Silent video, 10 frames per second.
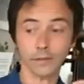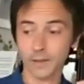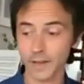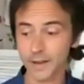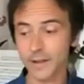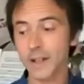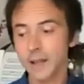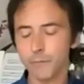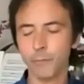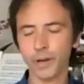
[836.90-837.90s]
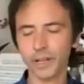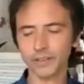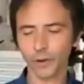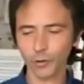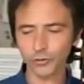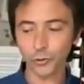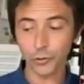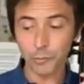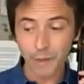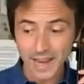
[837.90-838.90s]
yeah, but also
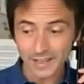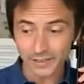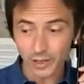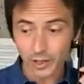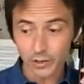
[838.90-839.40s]
the bass.